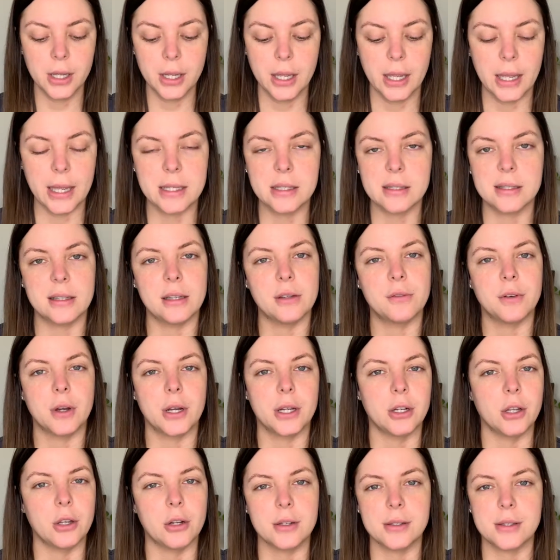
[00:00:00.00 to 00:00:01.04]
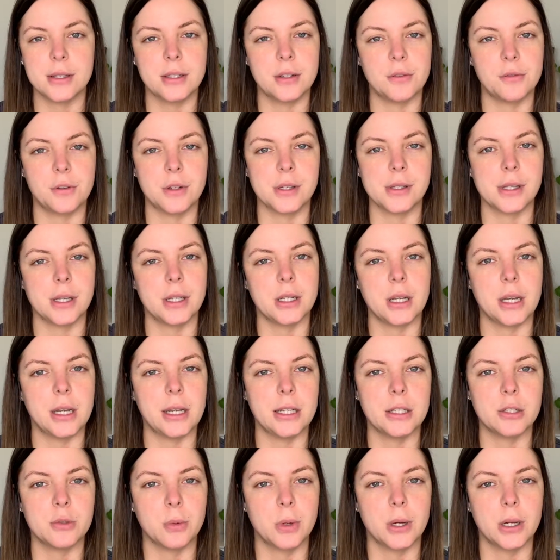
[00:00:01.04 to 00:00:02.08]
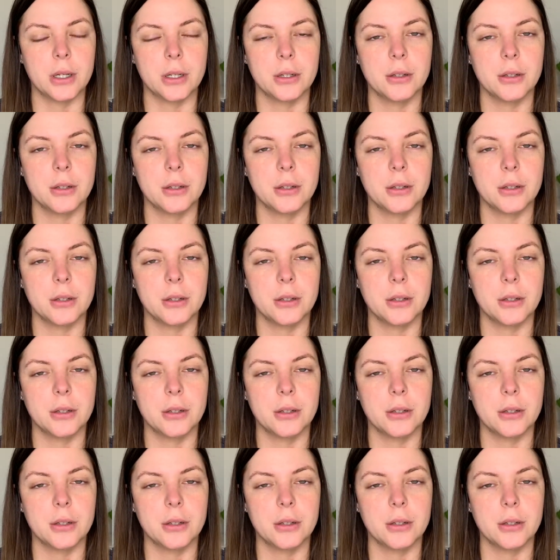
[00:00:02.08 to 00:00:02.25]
and see if I notice a difference under each one,